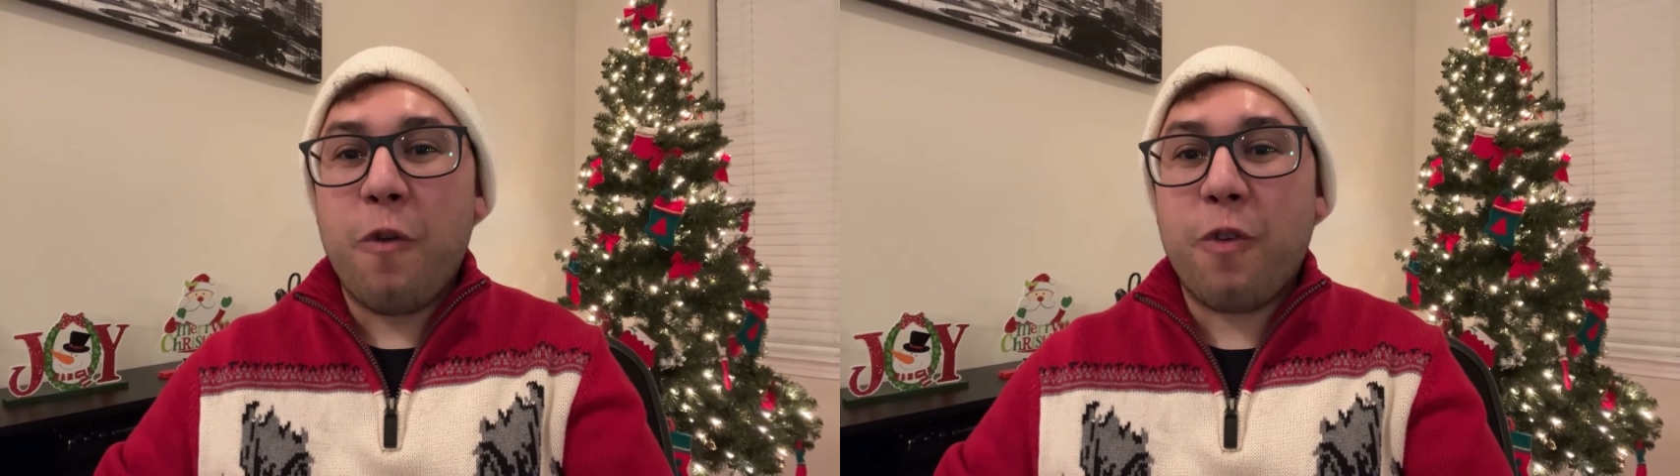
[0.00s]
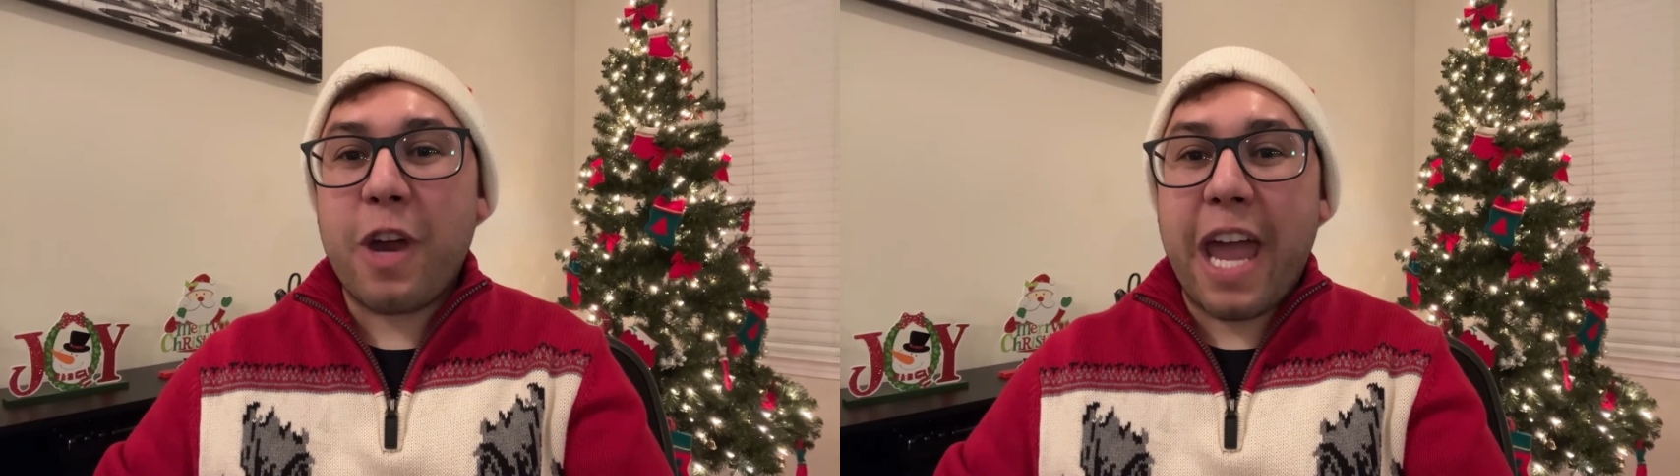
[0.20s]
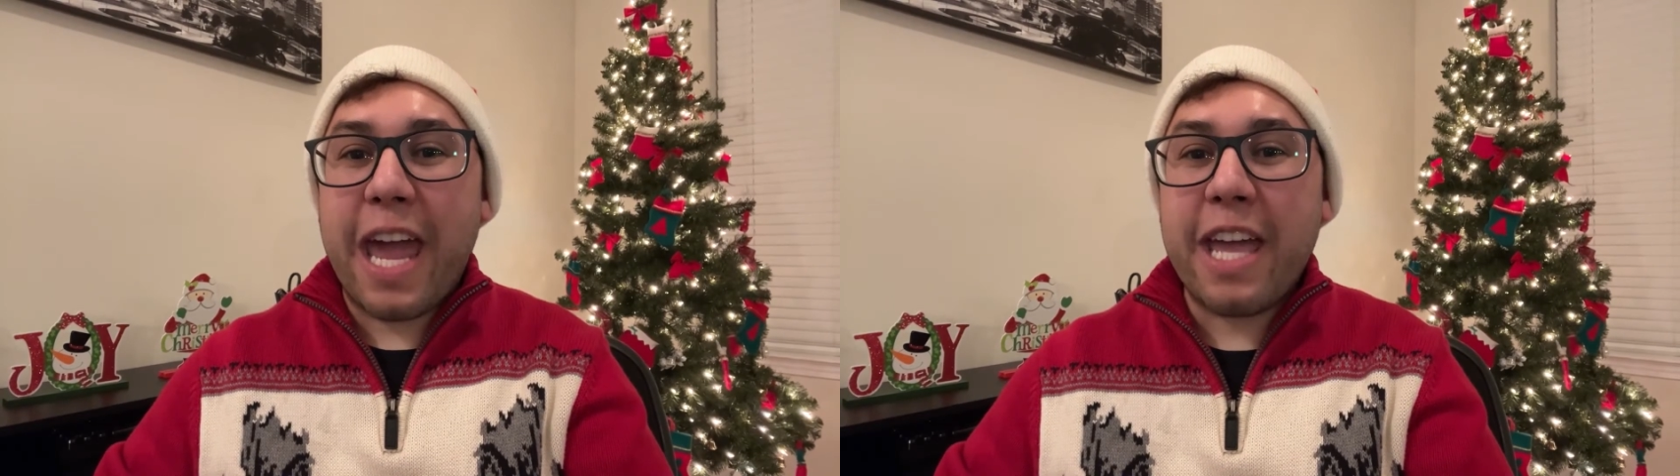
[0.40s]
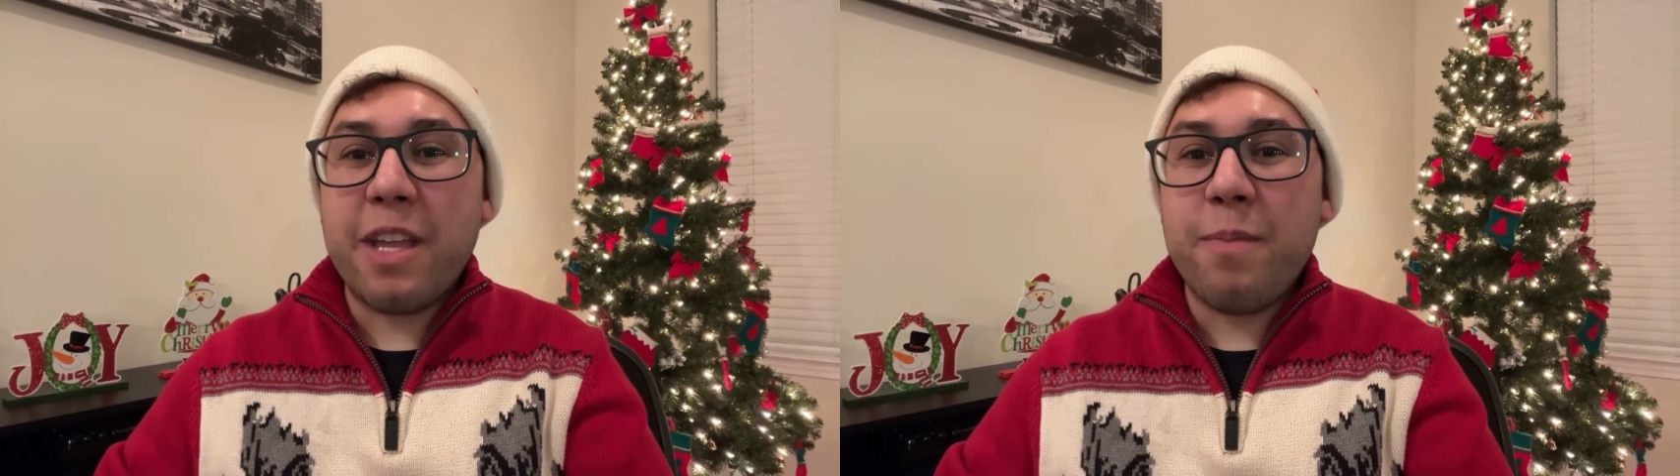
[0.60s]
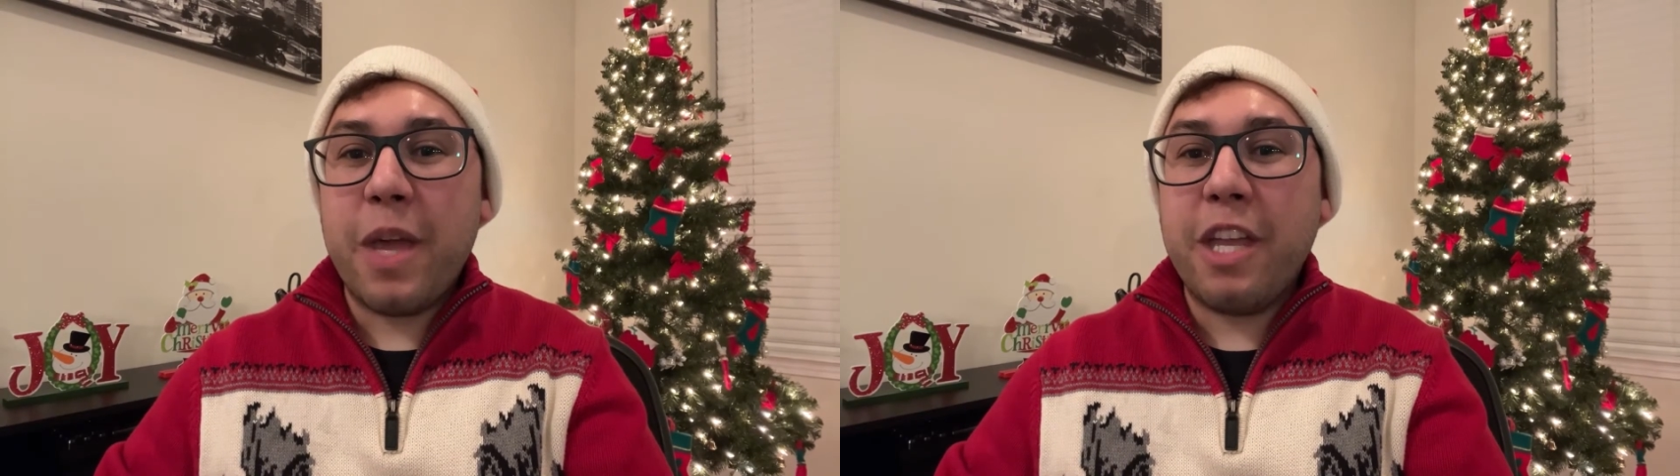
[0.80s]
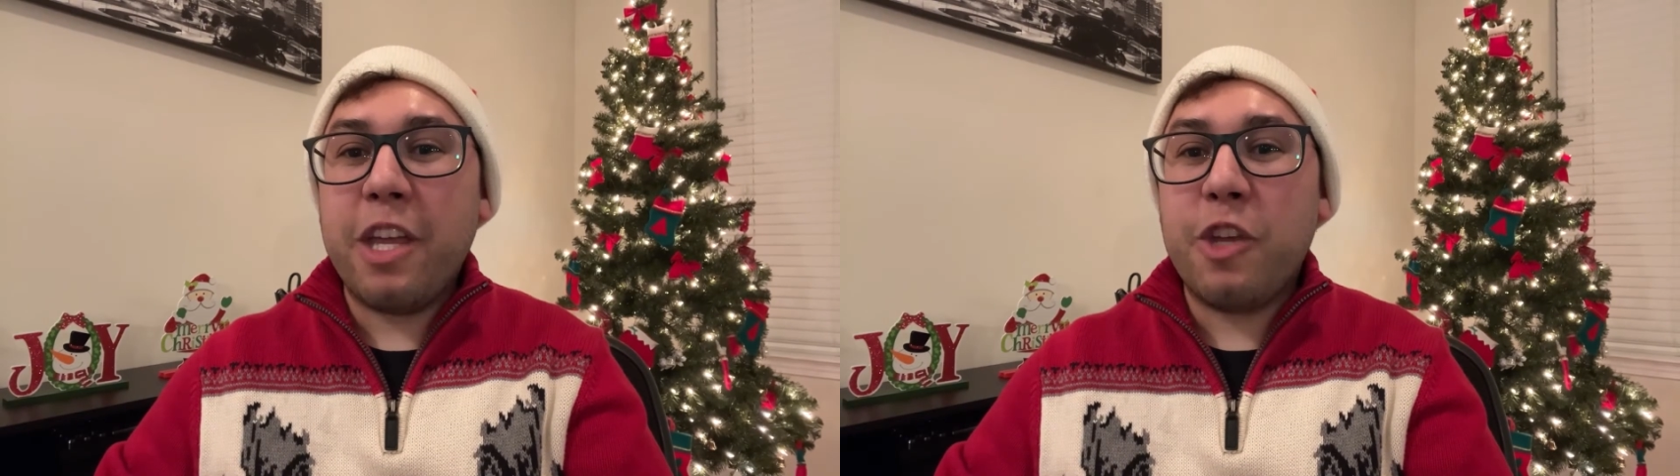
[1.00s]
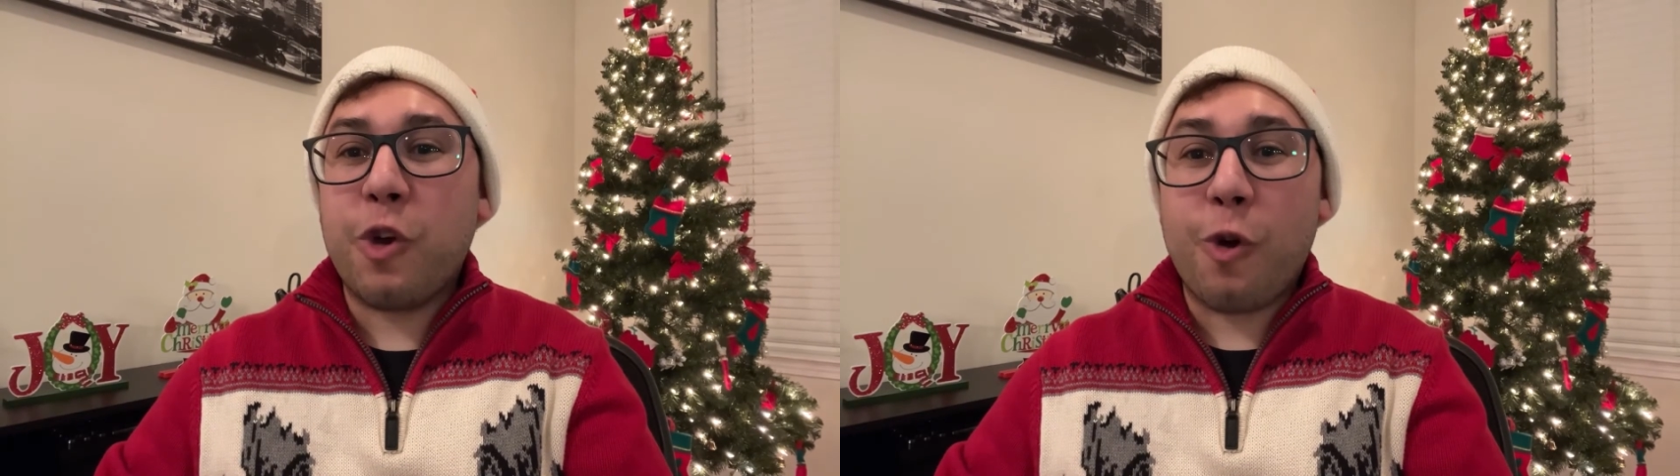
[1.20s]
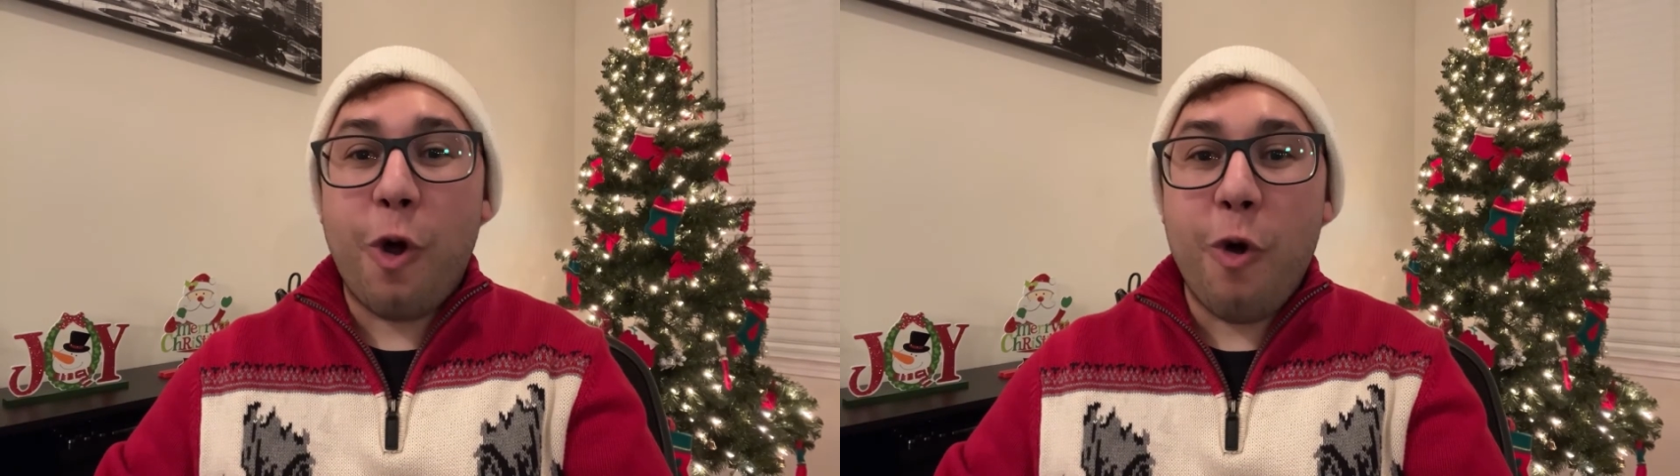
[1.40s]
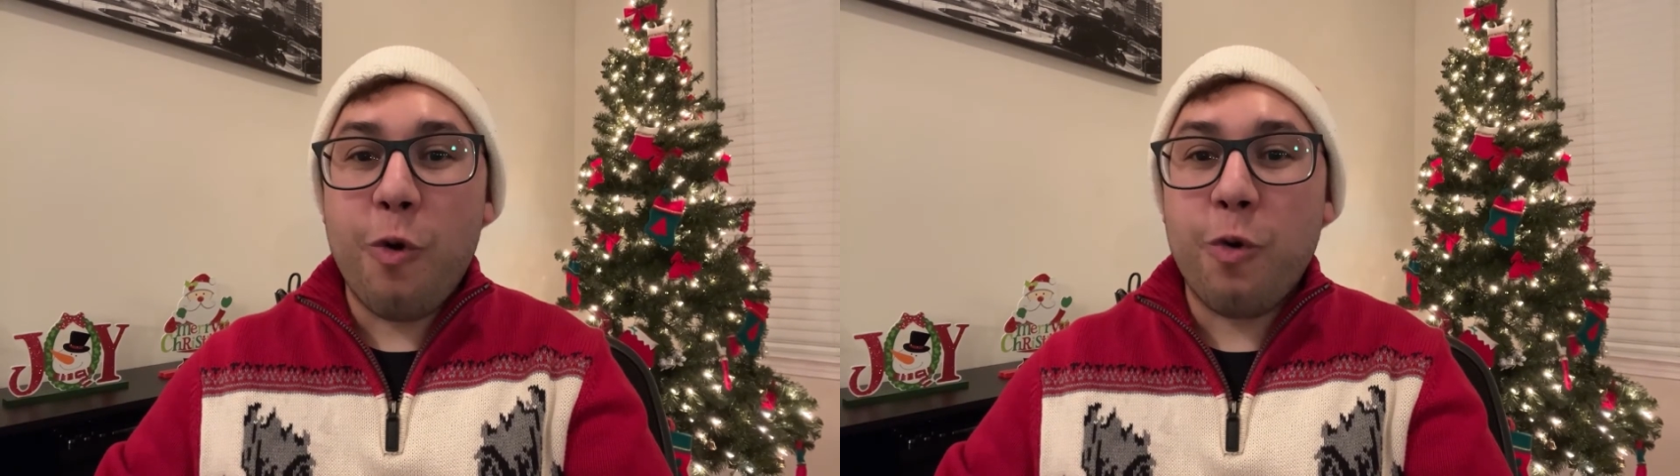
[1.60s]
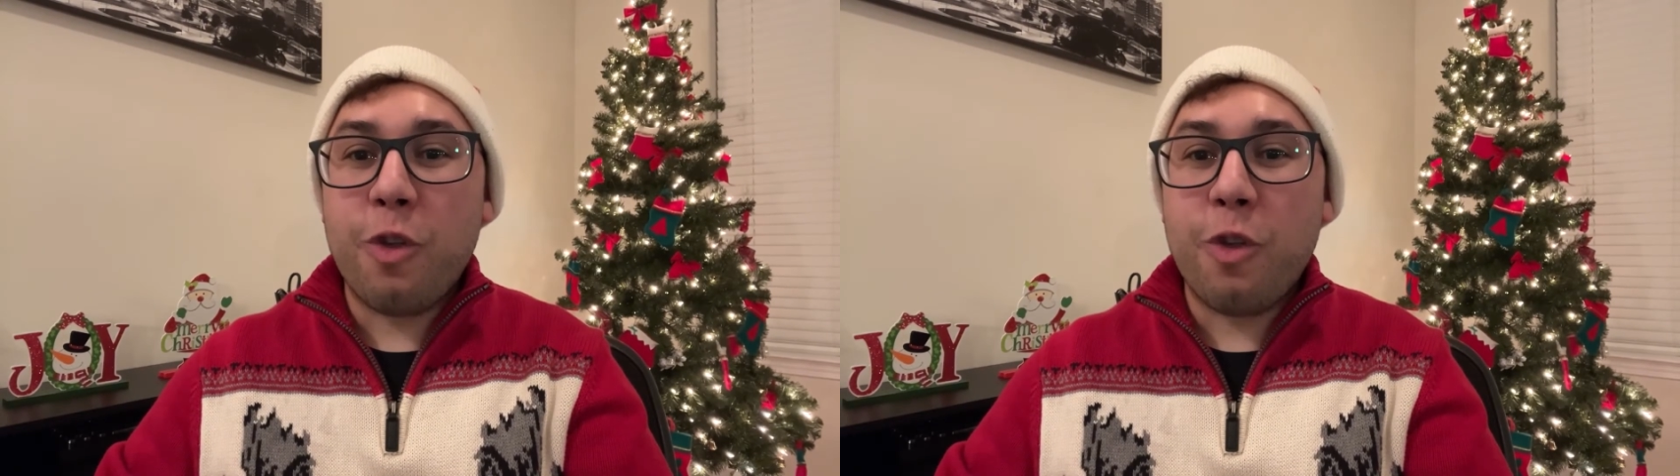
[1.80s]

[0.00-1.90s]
for animating your own